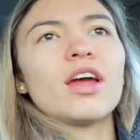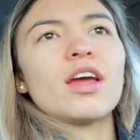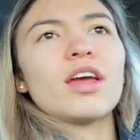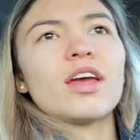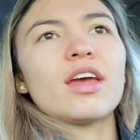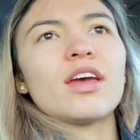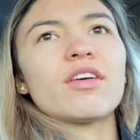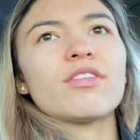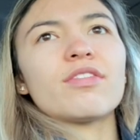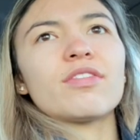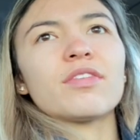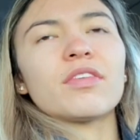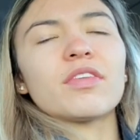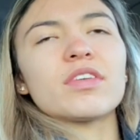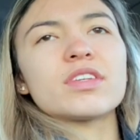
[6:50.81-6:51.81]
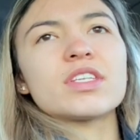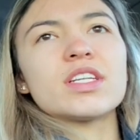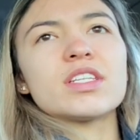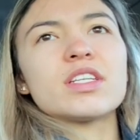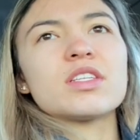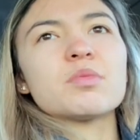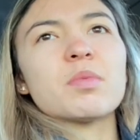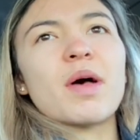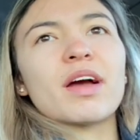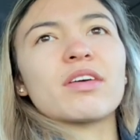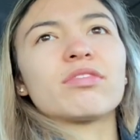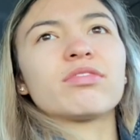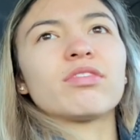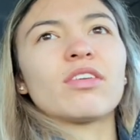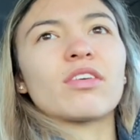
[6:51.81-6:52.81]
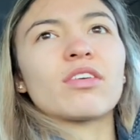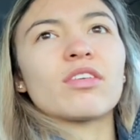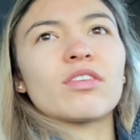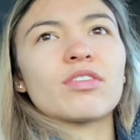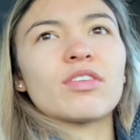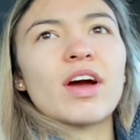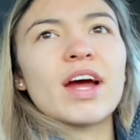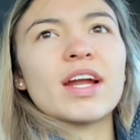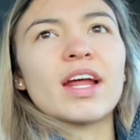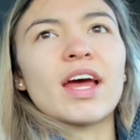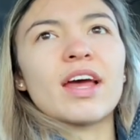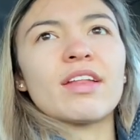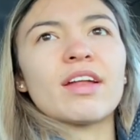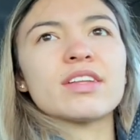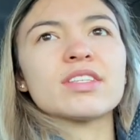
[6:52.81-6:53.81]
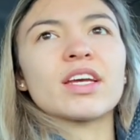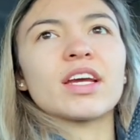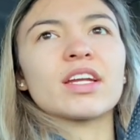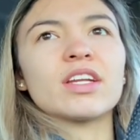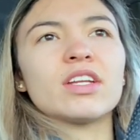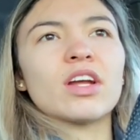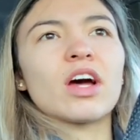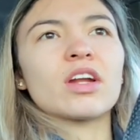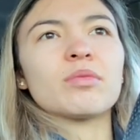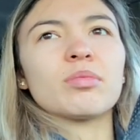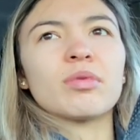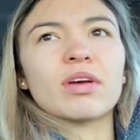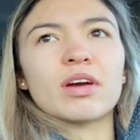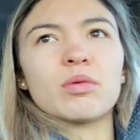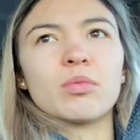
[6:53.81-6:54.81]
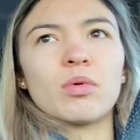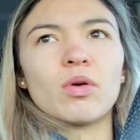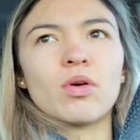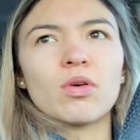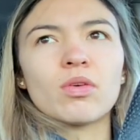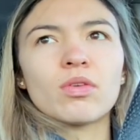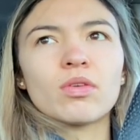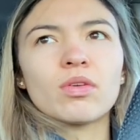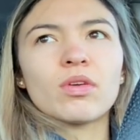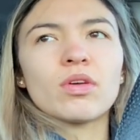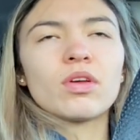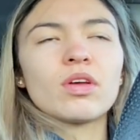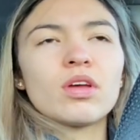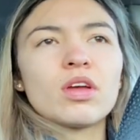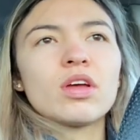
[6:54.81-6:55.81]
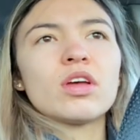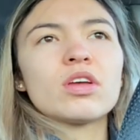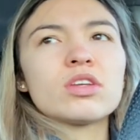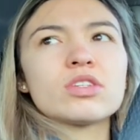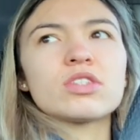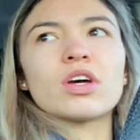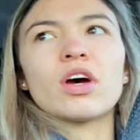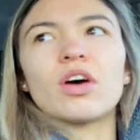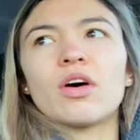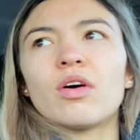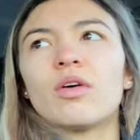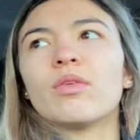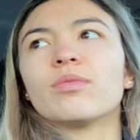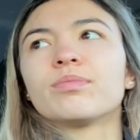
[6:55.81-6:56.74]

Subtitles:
if, since it's Black Friday, that's like not applicable. So